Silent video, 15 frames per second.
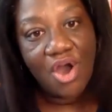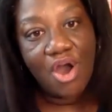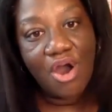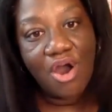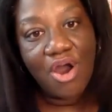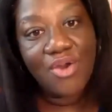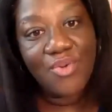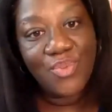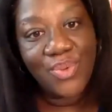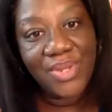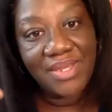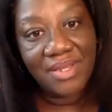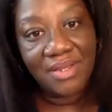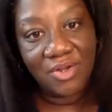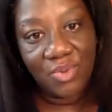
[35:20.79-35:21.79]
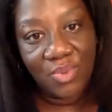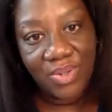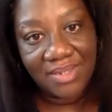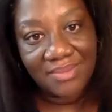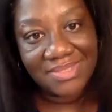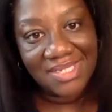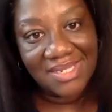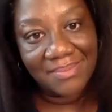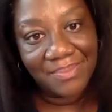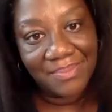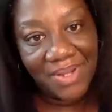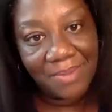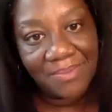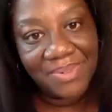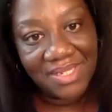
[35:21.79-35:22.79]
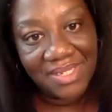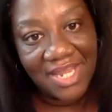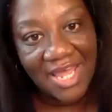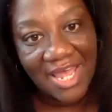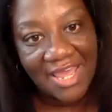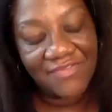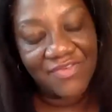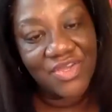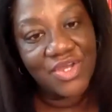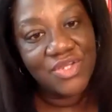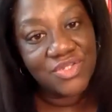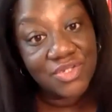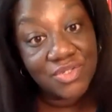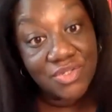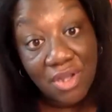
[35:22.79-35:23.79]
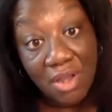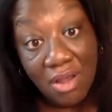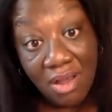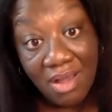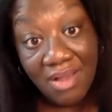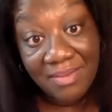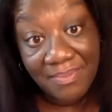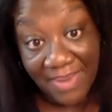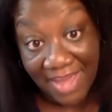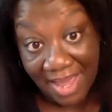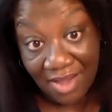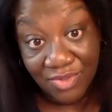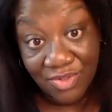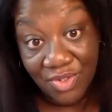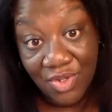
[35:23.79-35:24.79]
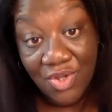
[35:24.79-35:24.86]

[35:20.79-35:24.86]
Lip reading: Are we equipped in public life to talk about